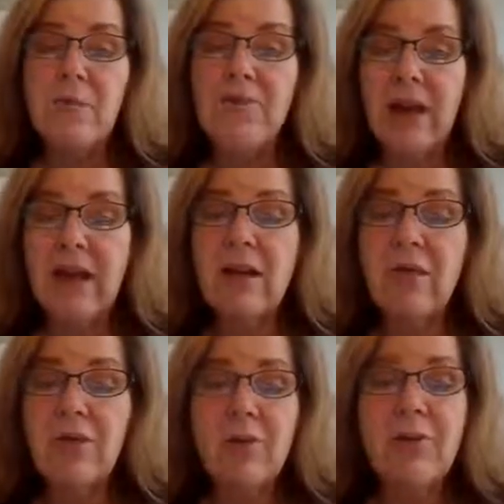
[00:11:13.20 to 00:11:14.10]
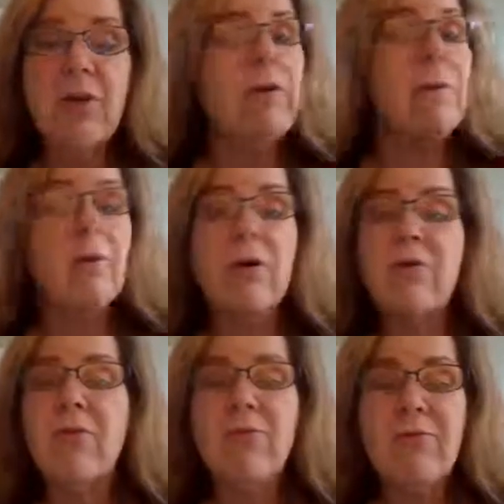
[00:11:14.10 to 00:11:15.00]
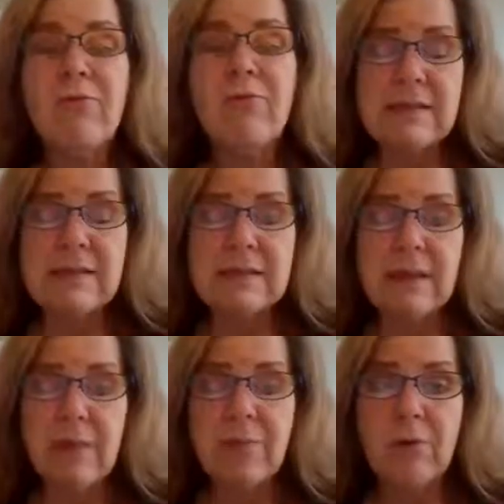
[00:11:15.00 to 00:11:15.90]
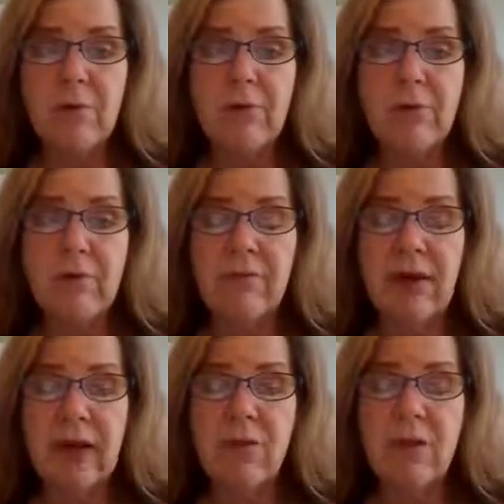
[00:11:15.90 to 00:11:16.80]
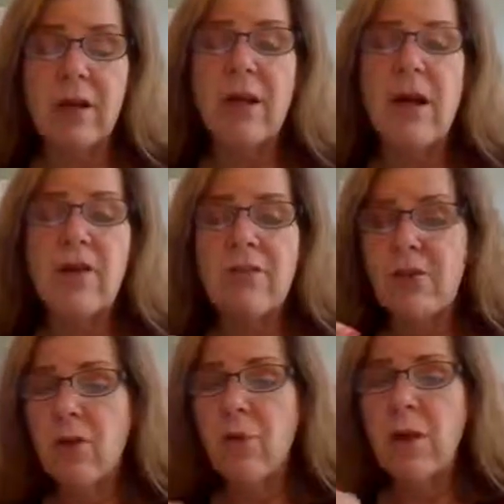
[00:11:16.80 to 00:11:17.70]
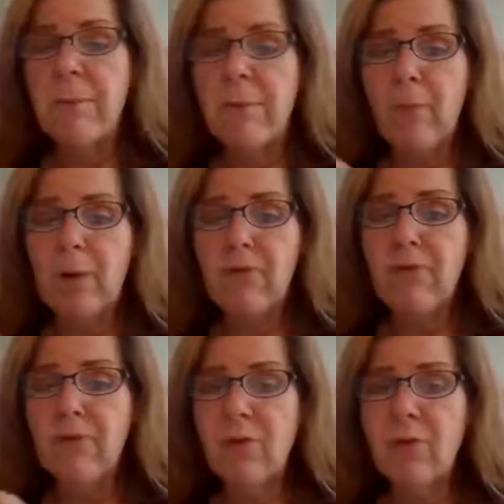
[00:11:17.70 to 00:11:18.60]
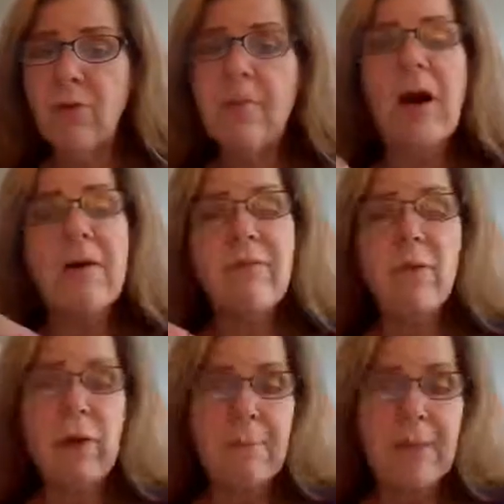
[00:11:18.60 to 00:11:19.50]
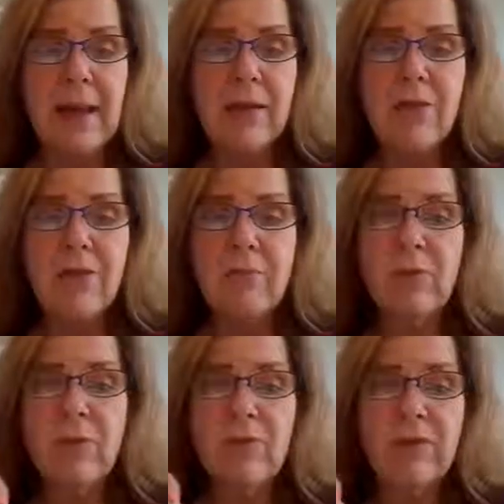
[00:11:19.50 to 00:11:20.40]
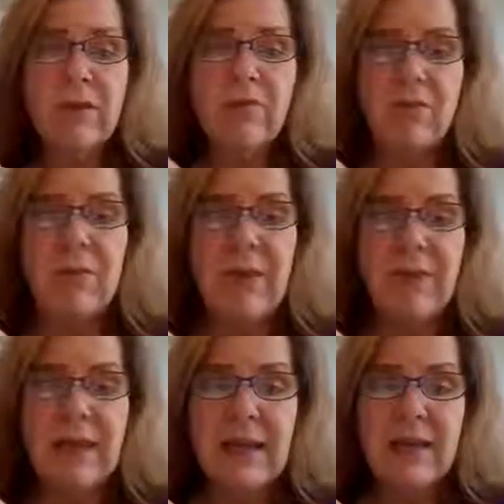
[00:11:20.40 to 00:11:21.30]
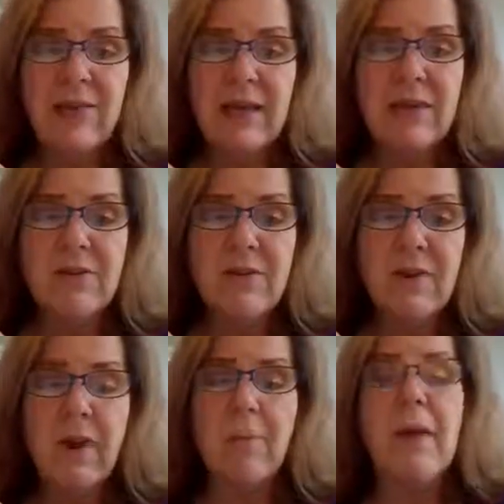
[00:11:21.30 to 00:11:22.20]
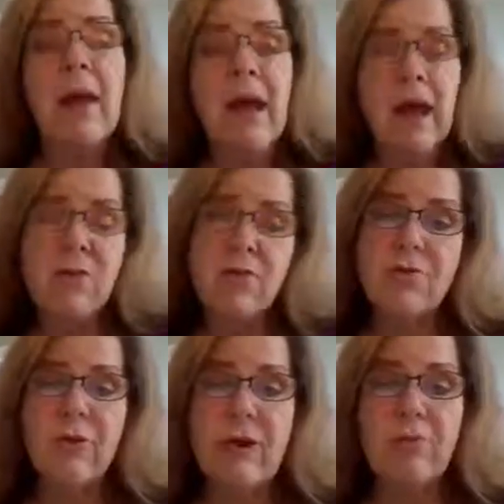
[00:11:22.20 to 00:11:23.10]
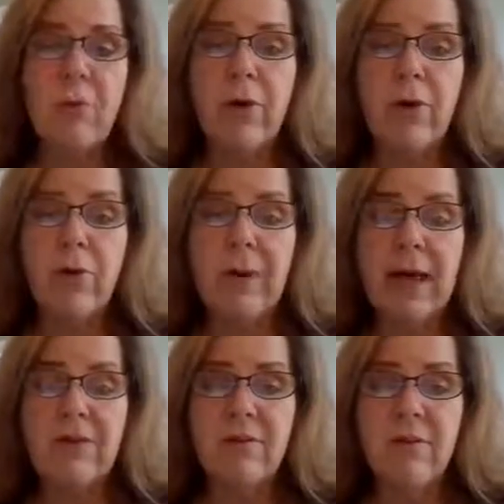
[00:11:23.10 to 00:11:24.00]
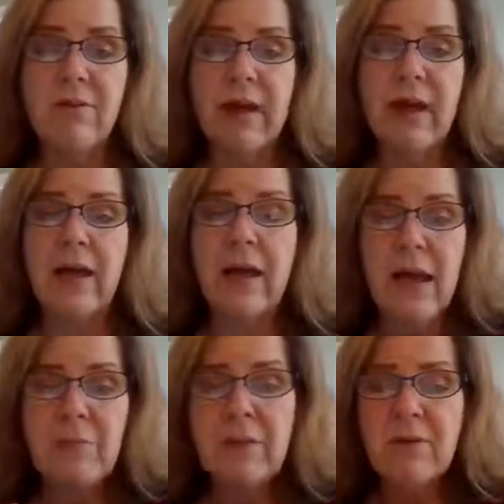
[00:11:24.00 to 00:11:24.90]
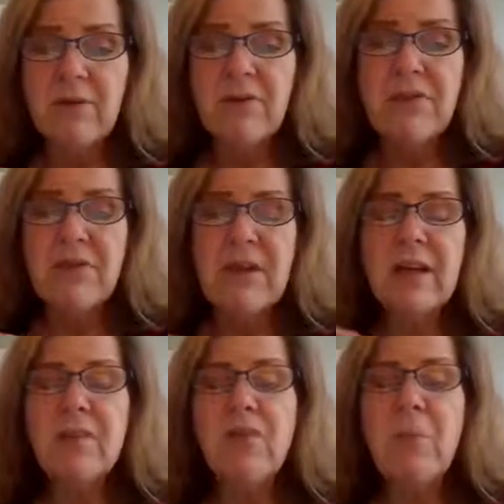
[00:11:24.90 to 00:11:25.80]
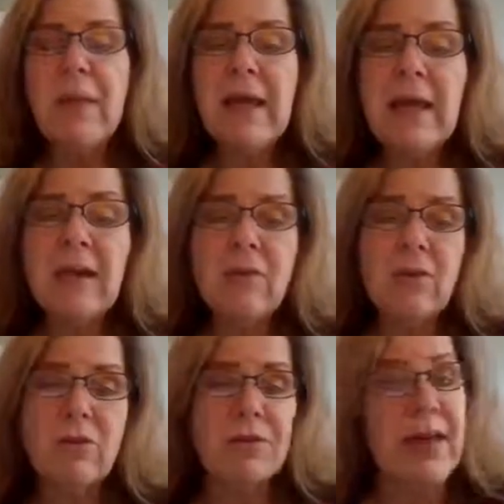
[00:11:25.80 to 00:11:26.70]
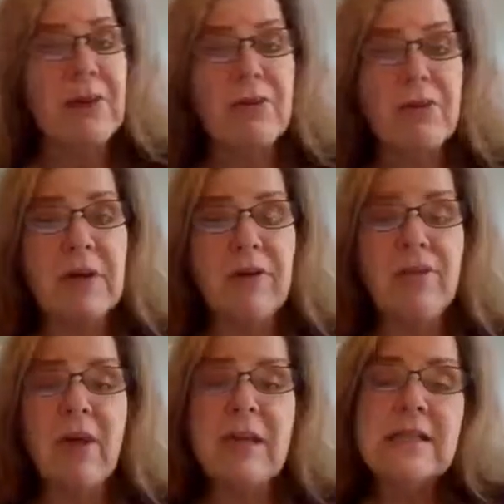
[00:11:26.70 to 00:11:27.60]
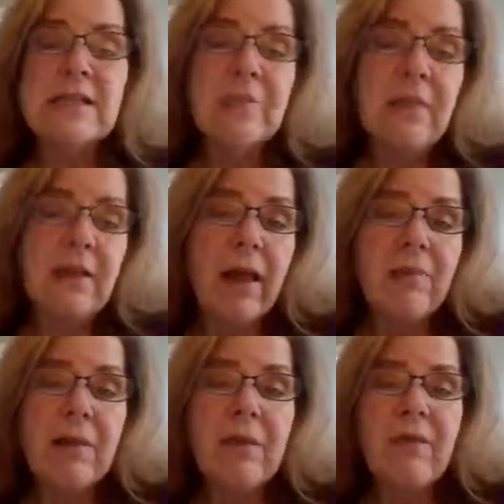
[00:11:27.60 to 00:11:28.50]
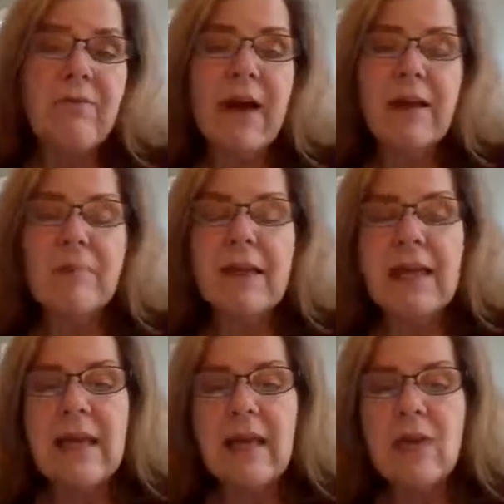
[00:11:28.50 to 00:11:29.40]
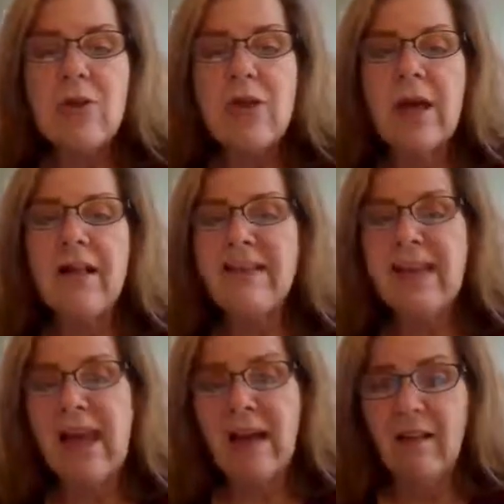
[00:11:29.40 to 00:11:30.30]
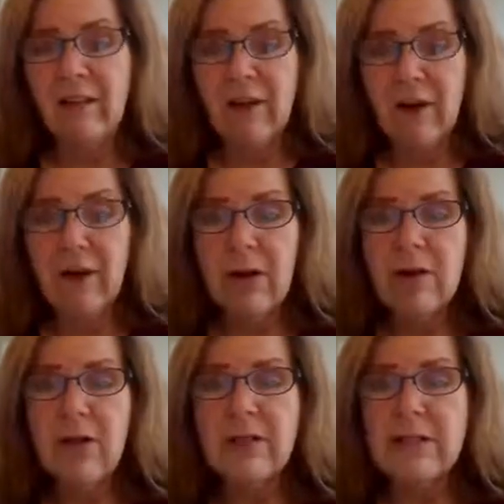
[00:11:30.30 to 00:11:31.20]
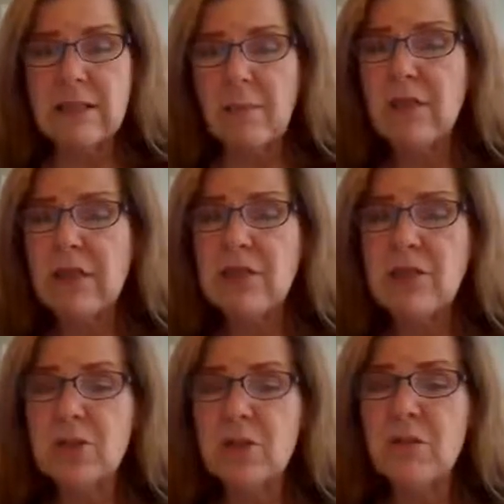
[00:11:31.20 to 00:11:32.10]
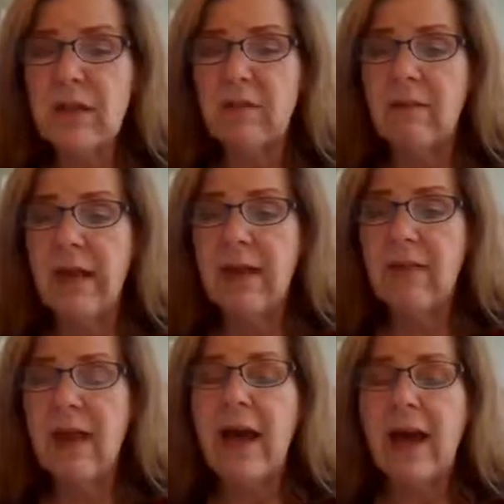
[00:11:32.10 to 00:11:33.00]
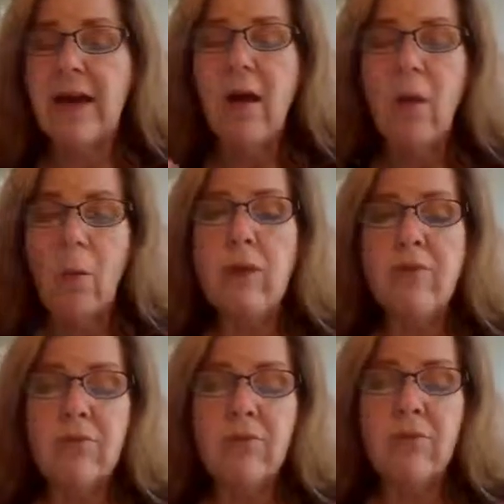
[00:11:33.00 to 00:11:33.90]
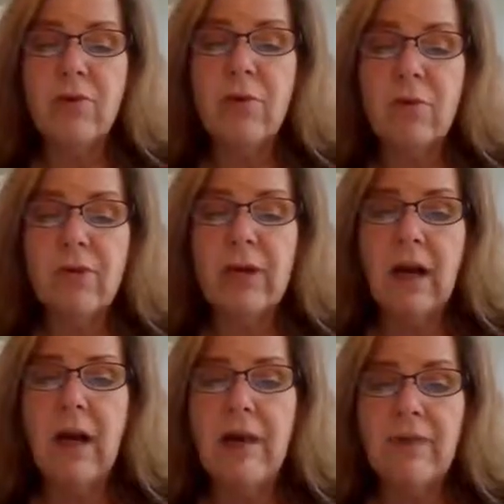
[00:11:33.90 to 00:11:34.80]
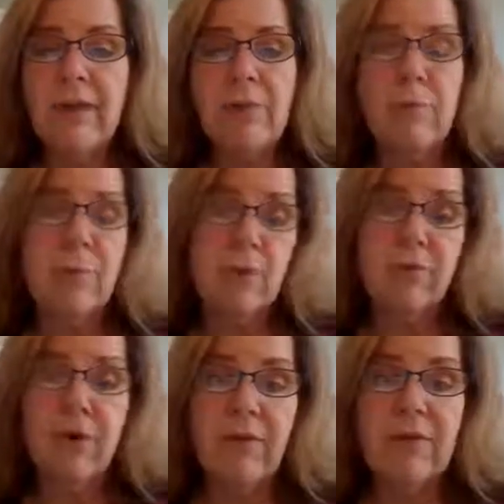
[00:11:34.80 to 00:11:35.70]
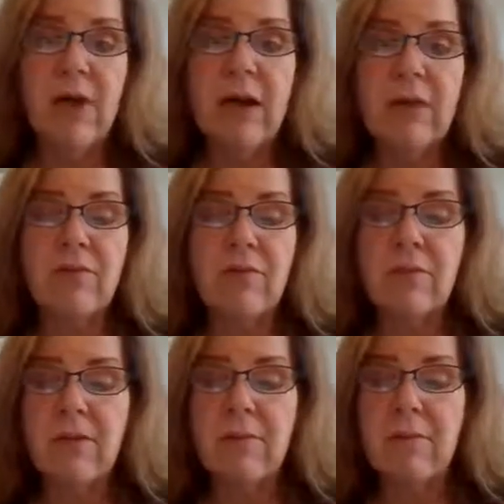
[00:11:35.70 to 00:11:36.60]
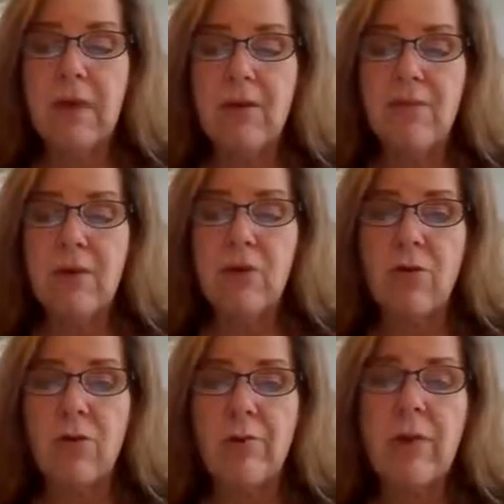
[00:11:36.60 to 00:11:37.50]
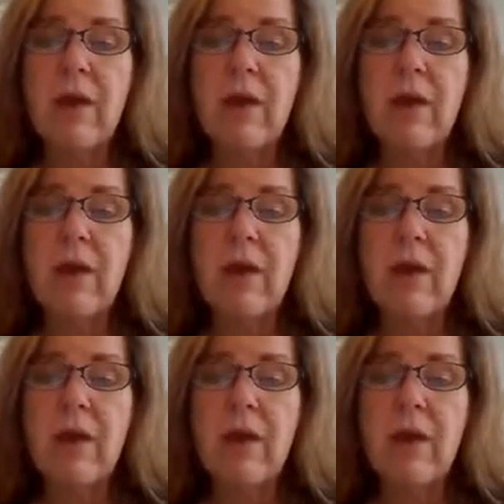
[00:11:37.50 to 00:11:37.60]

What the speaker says: Second and third degree burns are very susceptible to infection. So you want to, once you've cooled them off, you want to bandage them loosely so nothing gets into them as you transport your pet to the vet. But if you're just seeing a little pink, a little tenderness, something like maybe a vitamin E gel, an aloe vera gel, something soothing like that, once you've cooled it off and removed all the toxins, can be beneficial.